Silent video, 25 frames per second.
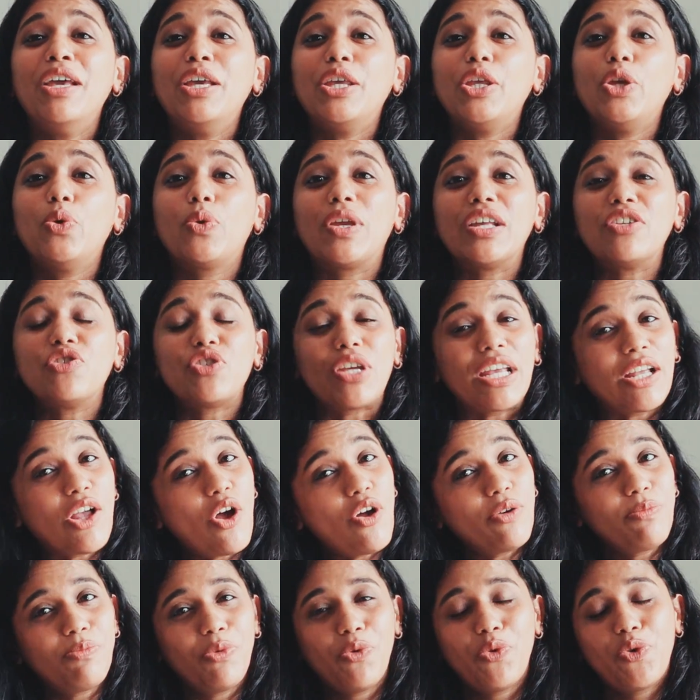You can check
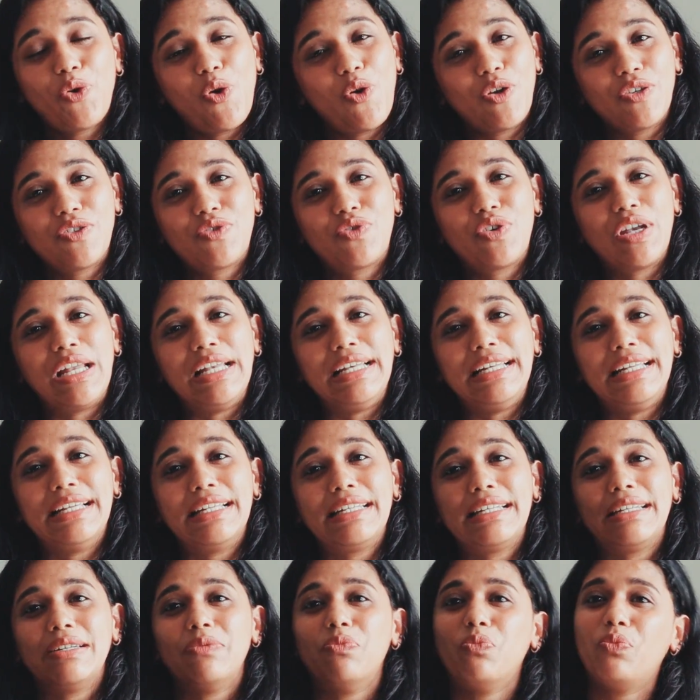out more
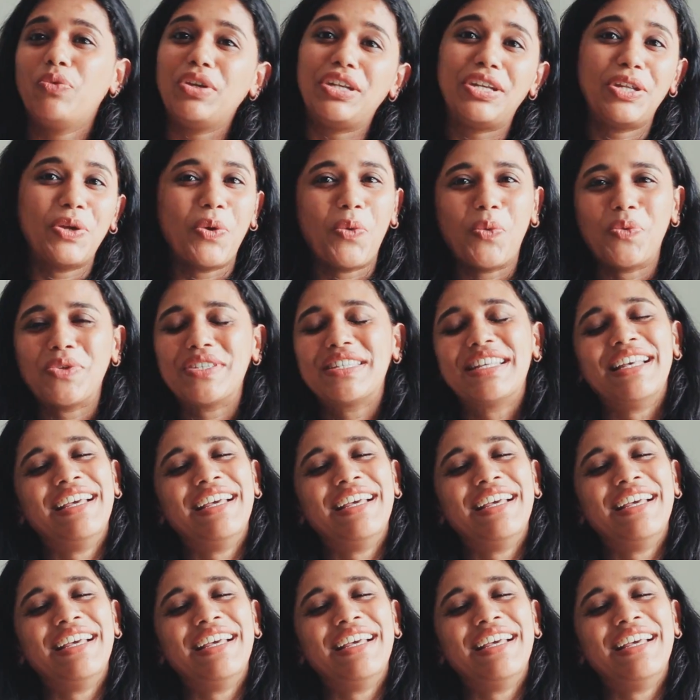Australian videos